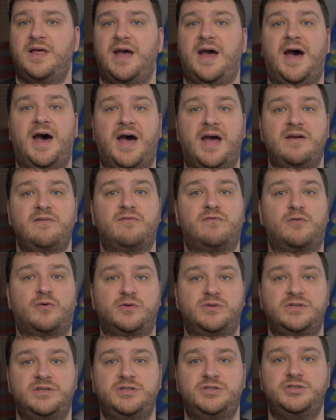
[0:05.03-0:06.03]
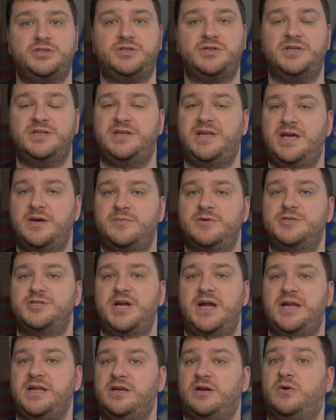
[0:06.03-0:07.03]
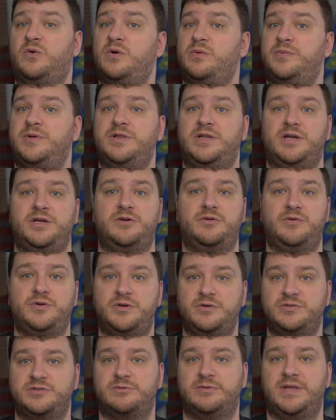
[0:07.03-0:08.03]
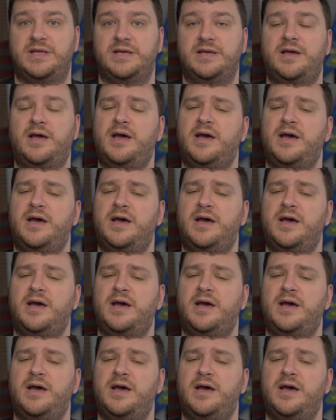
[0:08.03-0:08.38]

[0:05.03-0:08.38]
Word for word: that high voltage could damage any equipment that you use with it,